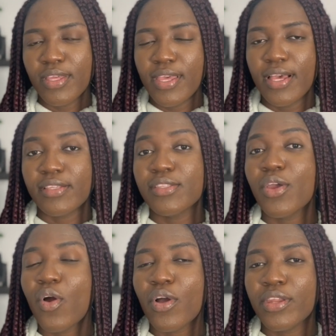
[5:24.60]
Yes,
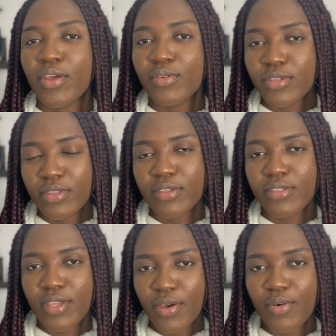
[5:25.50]
the organelles in the
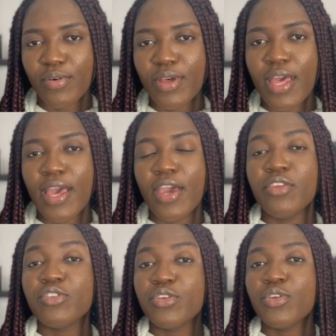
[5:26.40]
cell. And
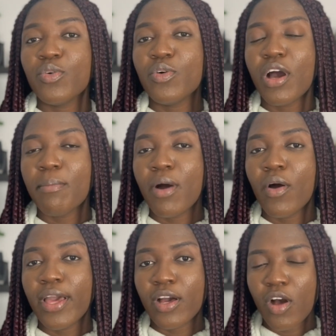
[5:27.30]
you should know
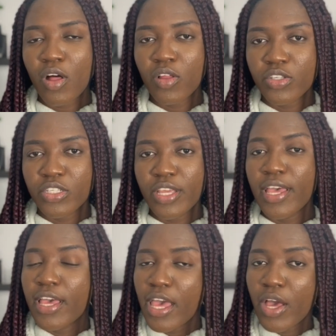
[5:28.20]
about ecology,
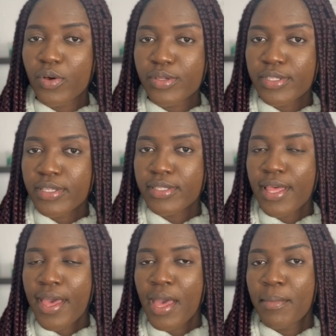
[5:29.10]

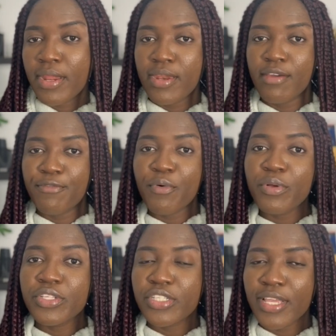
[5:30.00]
ecosystem, and then the
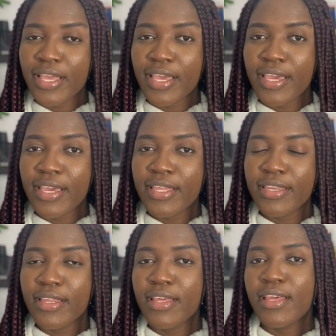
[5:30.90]
food
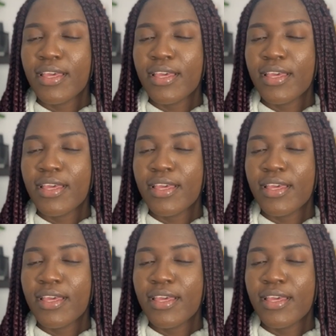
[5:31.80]
chain.